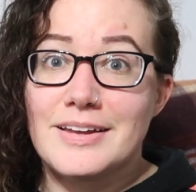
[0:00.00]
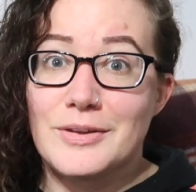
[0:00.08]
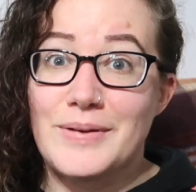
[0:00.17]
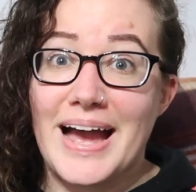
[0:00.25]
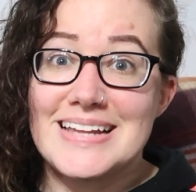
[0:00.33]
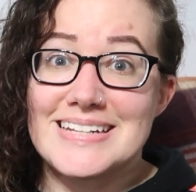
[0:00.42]

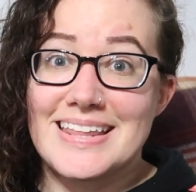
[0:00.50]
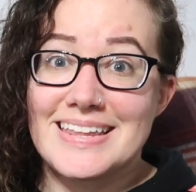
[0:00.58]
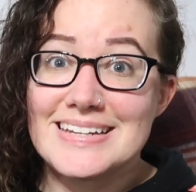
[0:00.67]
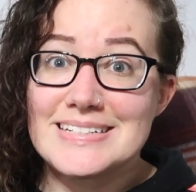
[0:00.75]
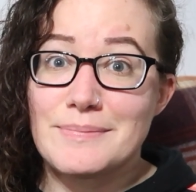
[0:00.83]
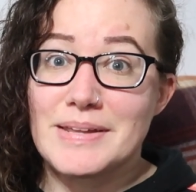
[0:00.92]
You guys, I
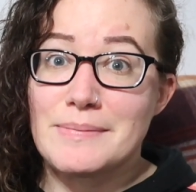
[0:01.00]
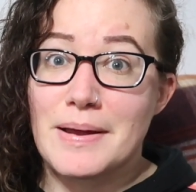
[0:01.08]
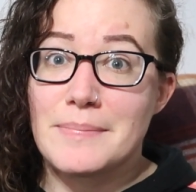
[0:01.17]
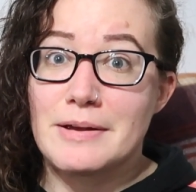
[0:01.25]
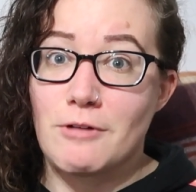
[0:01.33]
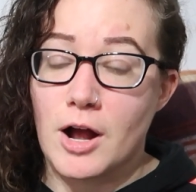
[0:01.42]
think something
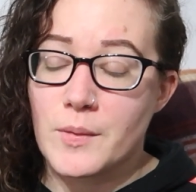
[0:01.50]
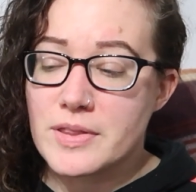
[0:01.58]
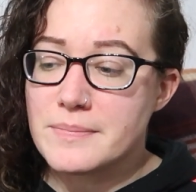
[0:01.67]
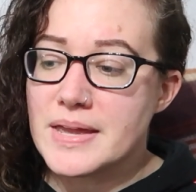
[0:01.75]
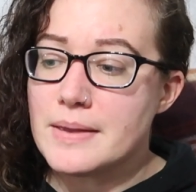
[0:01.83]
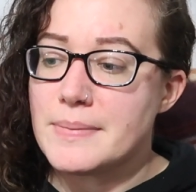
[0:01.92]
might be wrong
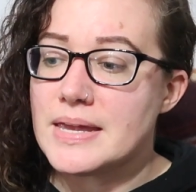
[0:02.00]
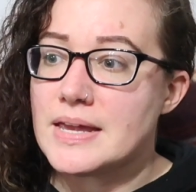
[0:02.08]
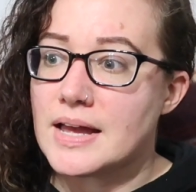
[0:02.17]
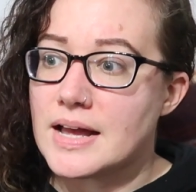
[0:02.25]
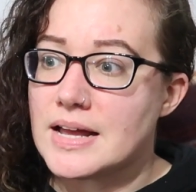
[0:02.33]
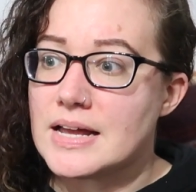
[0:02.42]
with me
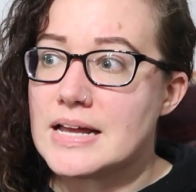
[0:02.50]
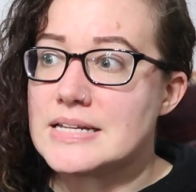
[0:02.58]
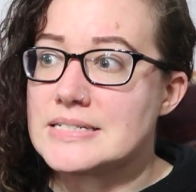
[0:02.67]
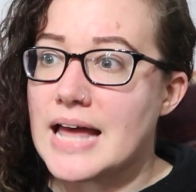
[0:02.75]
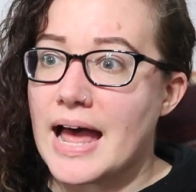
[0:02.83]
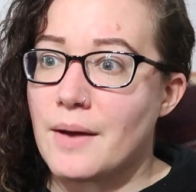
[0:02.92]

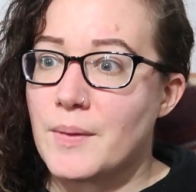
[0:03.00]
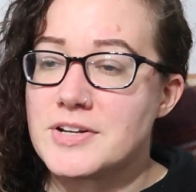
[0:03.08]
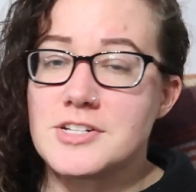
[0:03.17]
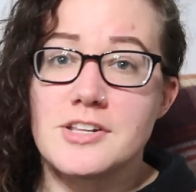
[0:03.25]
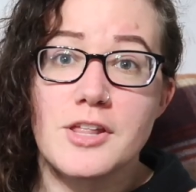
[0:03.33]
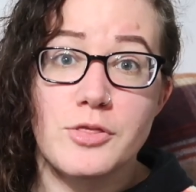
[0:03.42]
because I
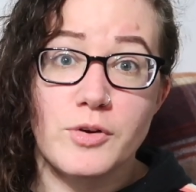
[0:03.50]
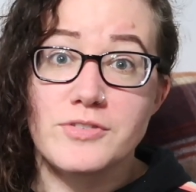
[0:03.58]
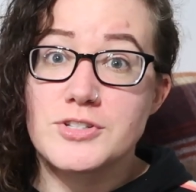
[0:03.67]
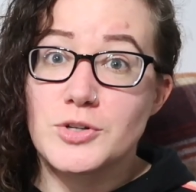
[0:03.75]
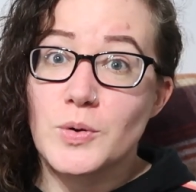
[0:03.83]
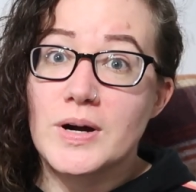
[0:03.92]
went to the
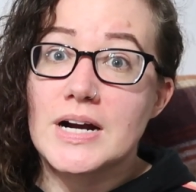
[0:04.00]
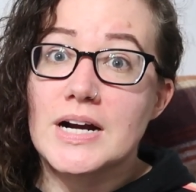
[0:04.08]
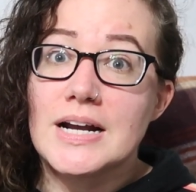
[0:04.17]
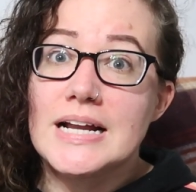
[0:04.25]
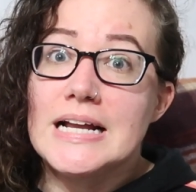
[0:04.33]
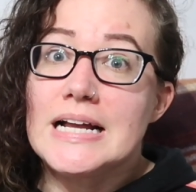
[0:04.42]
thrift
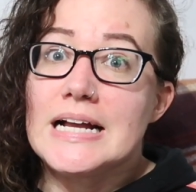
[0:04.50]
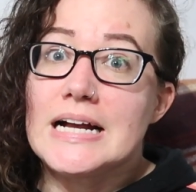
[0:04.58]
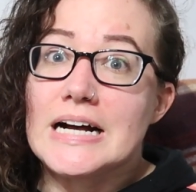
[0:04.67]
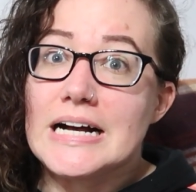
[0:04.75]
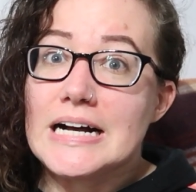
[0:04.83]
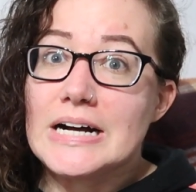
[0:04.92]
store
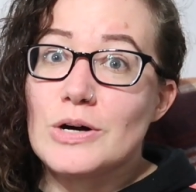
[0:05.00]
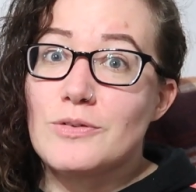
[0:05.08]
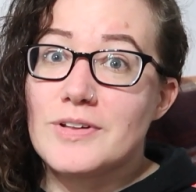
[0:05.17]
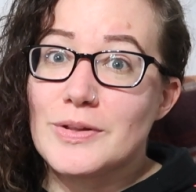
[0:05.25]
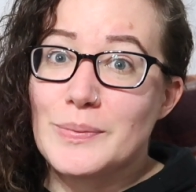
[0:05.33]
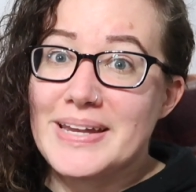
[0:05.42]

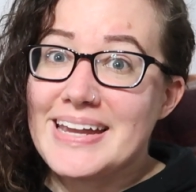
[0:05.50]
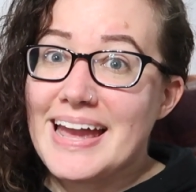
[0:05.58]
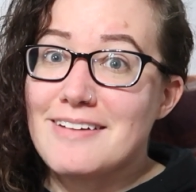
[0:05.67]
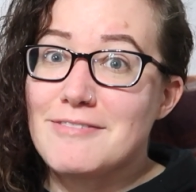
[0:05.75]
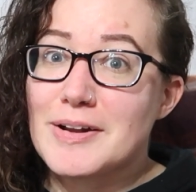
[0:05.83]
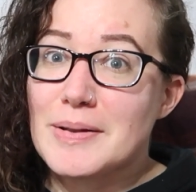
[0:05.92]
over the
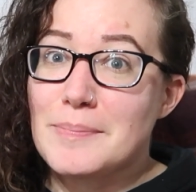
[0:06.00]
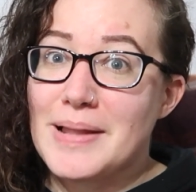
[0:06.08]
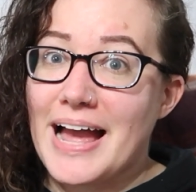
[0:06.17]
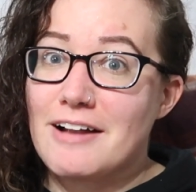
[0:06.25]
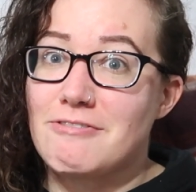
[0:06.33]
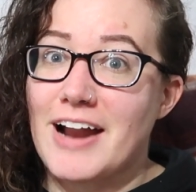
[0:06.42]
weekend for the
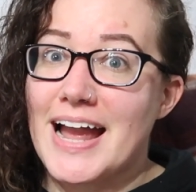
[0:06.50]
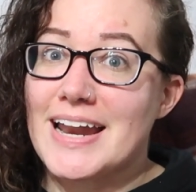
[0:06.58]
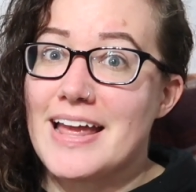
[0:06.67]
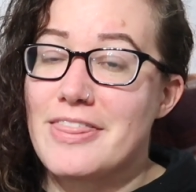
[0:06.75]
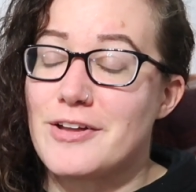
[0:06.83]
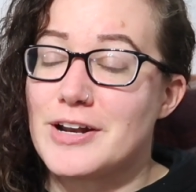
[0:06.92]
Black
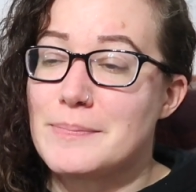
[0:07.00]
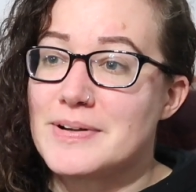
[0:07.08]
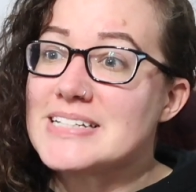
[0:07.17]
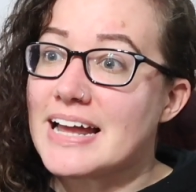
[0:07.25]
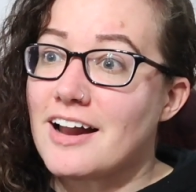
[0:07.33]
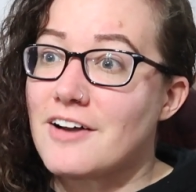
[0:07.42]
Friday
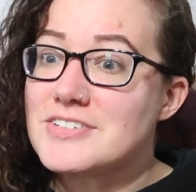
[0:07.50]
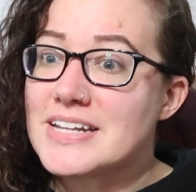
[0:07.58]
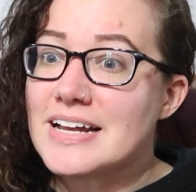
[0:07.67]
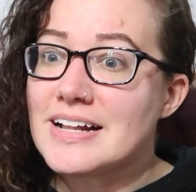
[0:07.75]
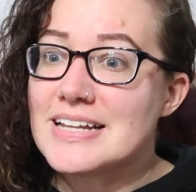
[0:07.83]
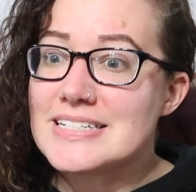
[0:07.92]
30% off
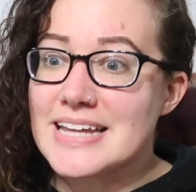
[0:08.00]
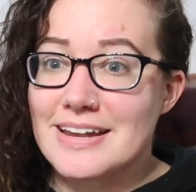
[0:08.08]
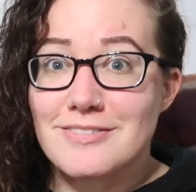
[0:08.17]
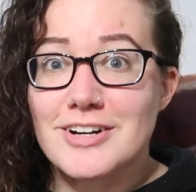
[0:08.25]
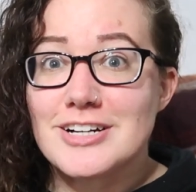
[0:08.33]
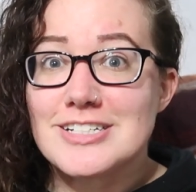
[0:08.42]
sale at
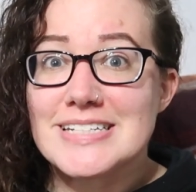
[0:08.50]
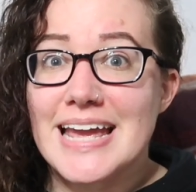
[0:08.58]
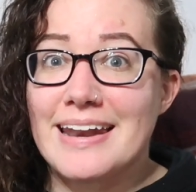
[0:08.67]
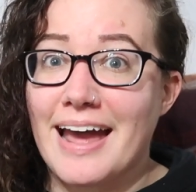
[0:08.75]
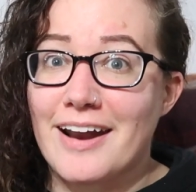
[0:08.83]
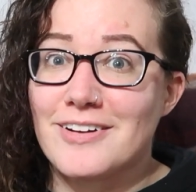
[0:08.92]
Savers,
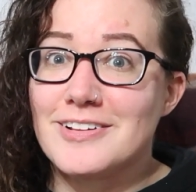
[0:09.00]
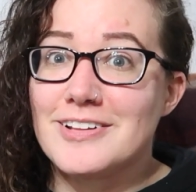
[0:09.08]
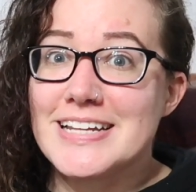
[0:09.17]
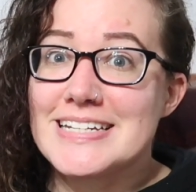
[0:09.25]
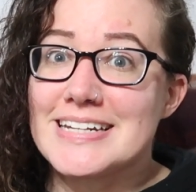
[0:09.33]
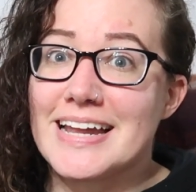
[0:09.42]
and not
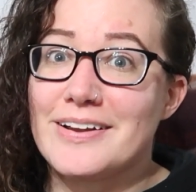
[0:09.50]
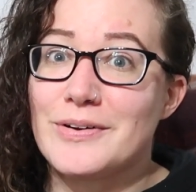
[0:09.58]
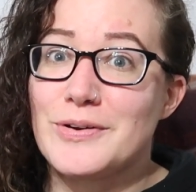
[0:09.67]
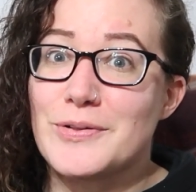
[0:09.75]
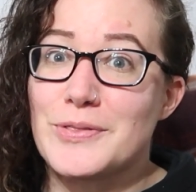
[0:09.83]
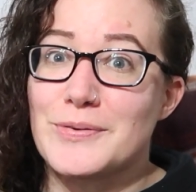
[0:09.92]
only did I
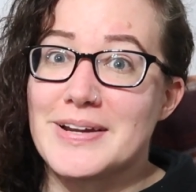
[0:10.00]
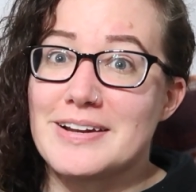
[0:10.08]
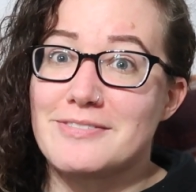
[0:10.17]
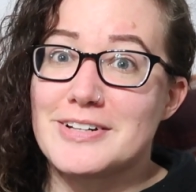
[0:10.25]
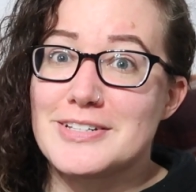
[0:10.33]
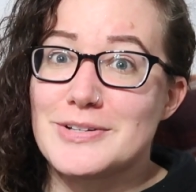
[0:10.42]
go to 3
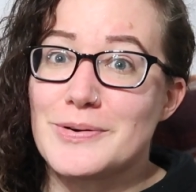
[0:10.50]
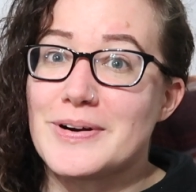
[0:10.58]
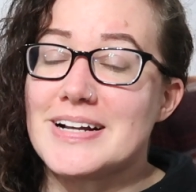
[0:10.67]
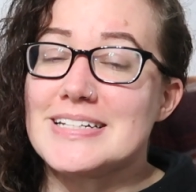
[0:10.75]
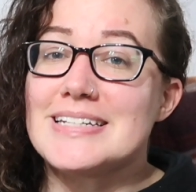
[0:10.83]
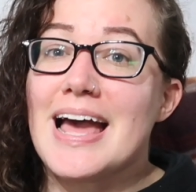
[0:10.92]
different
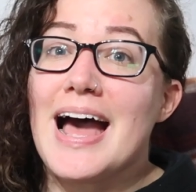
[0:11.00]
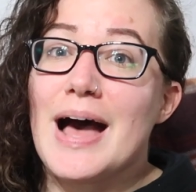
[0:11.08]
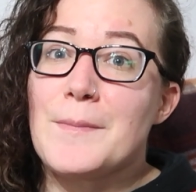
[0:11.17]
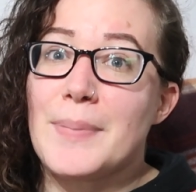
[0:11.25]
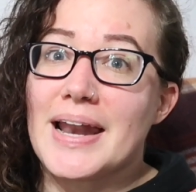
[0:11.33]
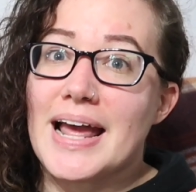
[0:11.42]
stores,
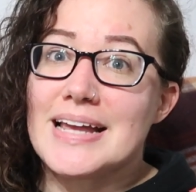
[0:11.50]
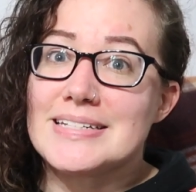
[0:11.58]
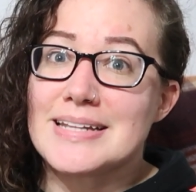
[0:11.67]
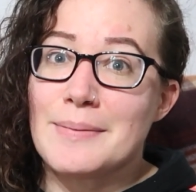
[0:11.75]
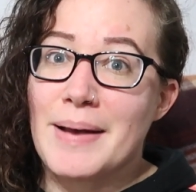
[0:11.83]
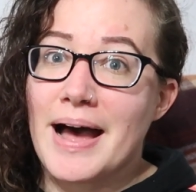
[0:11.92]
but I
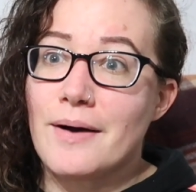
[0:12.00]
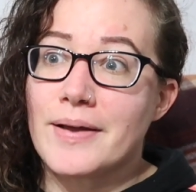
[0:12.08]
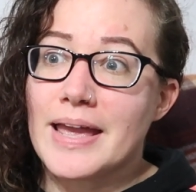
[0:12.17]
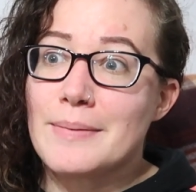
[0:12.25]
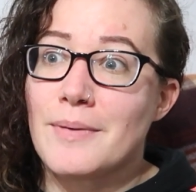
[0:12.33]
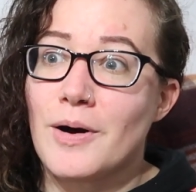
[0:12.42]
somehow
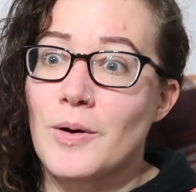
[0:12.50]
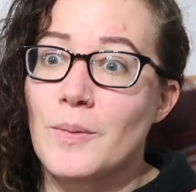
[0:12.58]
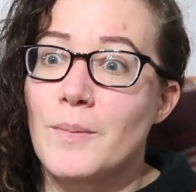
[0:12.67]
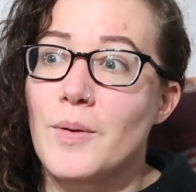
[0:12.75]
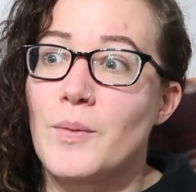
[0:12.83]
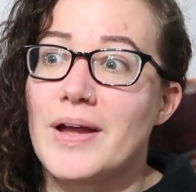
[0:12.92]
came
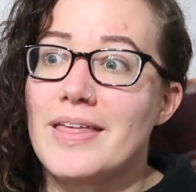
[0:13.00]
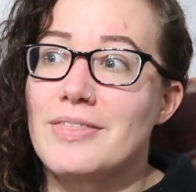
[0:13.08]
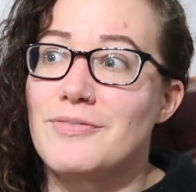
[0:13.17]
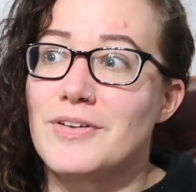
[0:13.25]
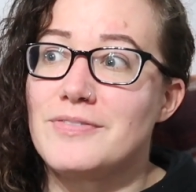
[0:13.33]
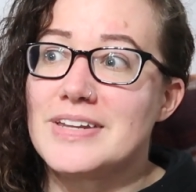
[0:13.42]
home with
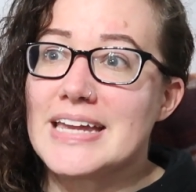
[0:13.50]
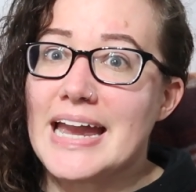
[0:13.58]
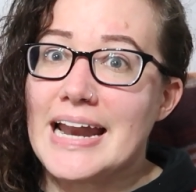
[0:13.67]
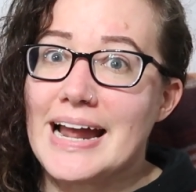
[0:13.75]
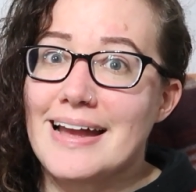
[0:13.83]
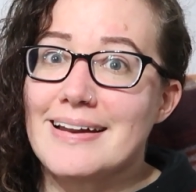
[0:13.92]

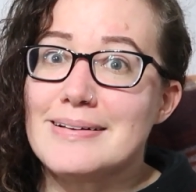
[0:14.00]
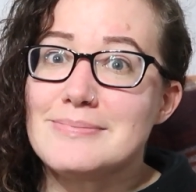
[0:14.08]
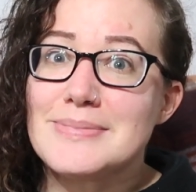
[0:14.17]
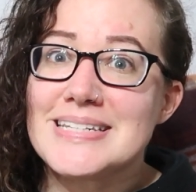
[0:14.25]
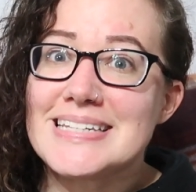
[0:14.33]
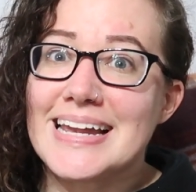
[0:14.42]
58
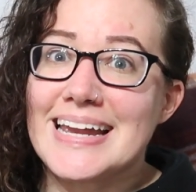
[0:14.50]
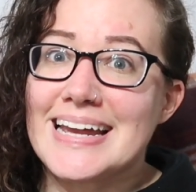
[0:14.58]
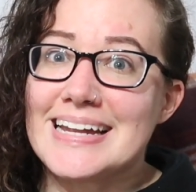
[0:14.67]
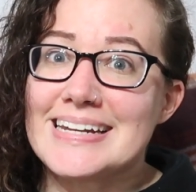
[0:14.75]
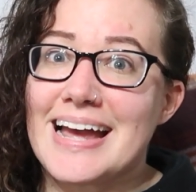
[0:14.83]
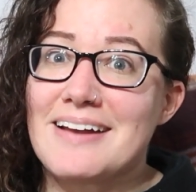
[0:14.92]
items,
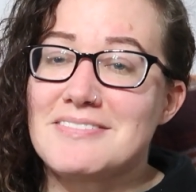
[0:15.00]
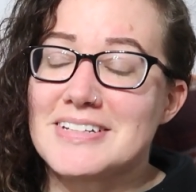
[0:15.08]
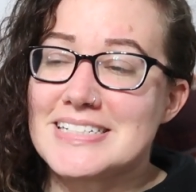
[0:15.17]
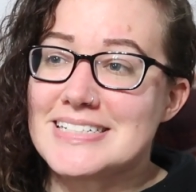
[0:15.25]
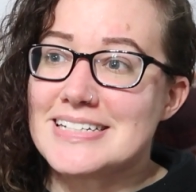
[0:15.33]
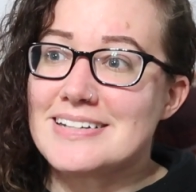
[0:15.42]
and I've
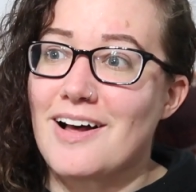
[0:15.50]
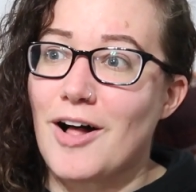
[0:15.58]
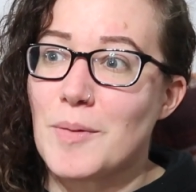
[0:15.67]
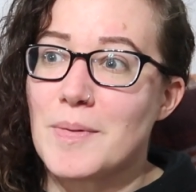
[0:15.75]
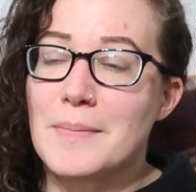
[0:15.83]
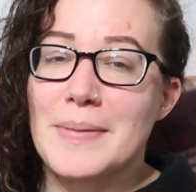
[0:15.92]
listed
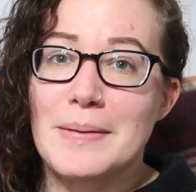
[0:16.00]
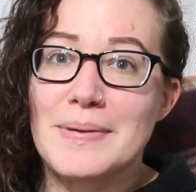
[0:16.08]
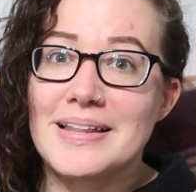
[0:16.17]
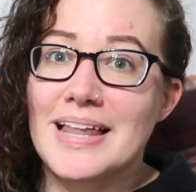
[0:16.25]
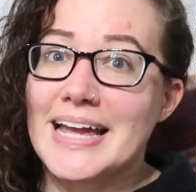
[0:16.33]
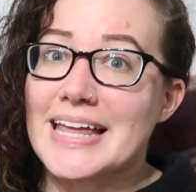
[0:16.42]
all but
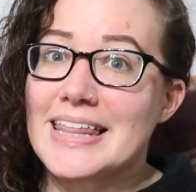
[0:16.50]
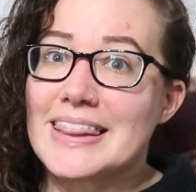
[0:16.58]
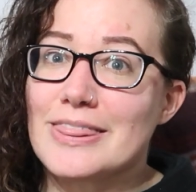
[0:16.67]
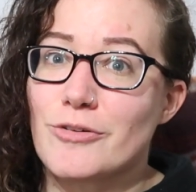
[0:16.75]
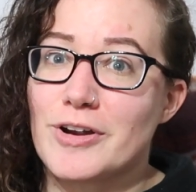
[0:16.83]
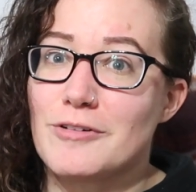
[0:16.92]
maybe like
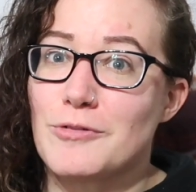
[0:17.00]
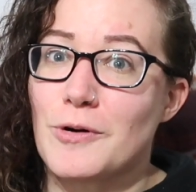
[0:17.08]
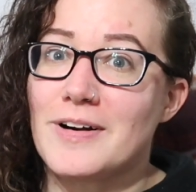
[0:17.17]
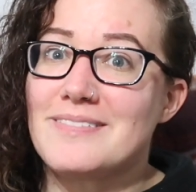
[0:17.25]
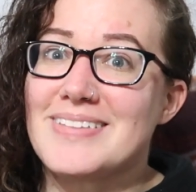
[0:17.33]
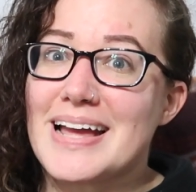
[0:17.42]
3 or
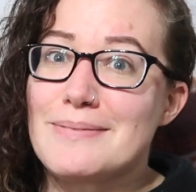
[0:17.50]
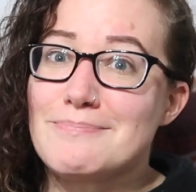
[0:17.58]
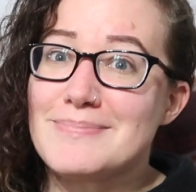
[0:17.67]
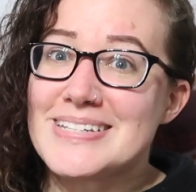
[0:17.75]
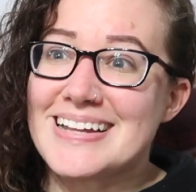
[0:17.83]
4 of them.